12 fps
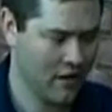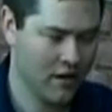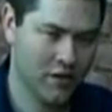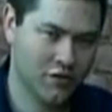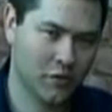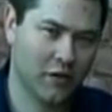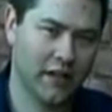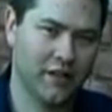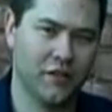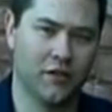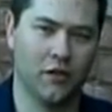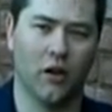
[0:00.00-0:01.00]
So what I
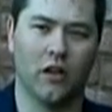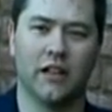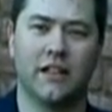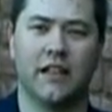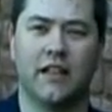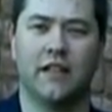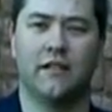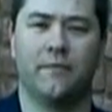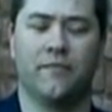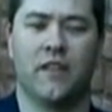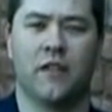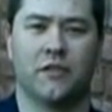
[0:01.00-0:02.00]
do, all I did
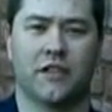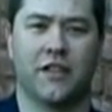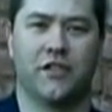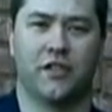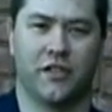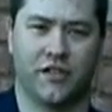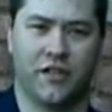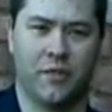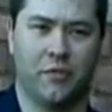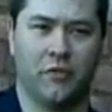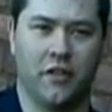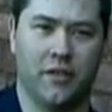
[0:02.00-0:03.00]
was I took a
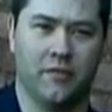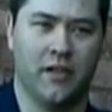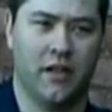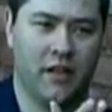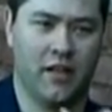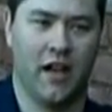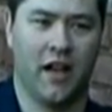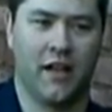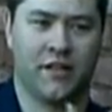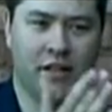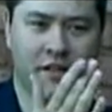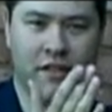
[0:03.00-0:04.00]
simple rhythm, ya
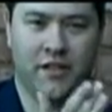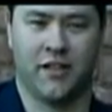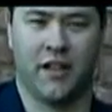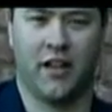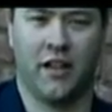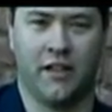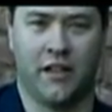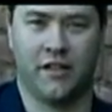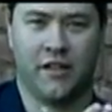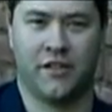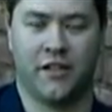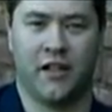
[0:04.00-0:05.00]
cha cha cha, ya cha
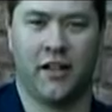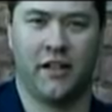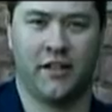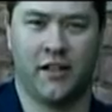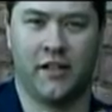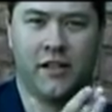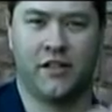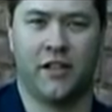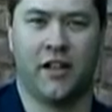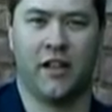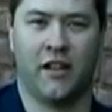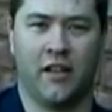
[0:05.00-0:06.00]
cha, ya ya
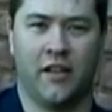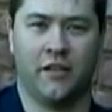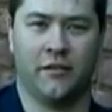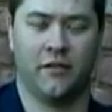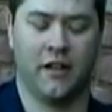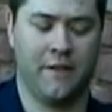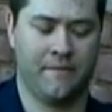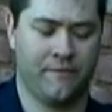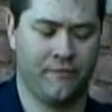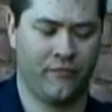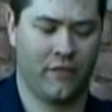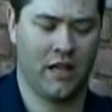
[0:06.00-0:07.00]
cha, right?
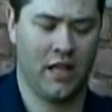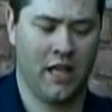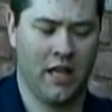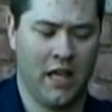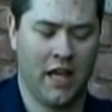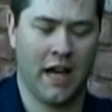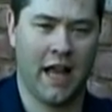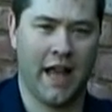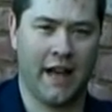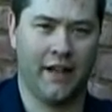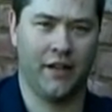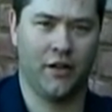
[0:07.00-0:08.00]
And I
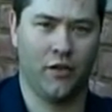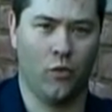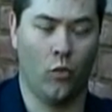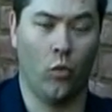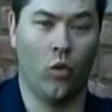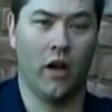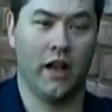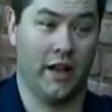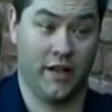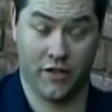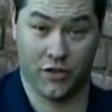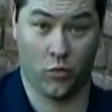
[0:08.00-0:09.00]
added one, and
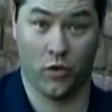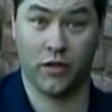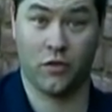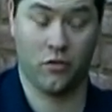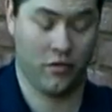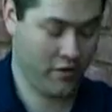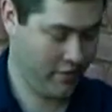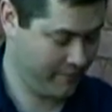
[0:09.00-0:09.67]
it's one chord.